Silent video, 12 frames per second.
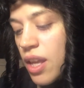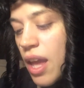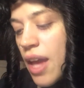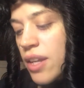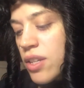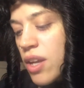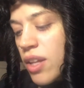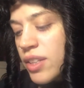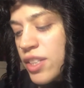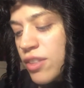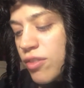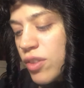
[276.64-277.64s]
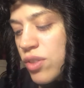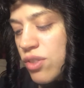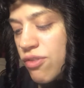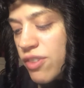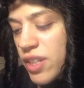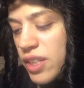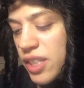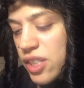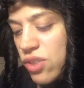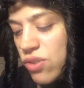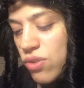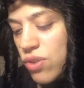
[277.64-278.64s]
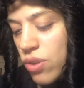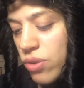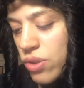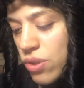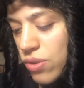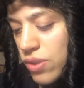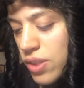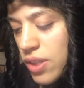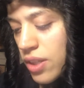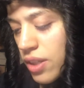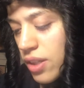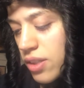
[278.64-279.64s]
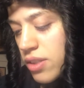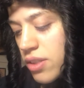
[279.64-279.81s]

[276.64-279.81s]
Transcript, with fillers: and knowledge flows freely to those who seek it.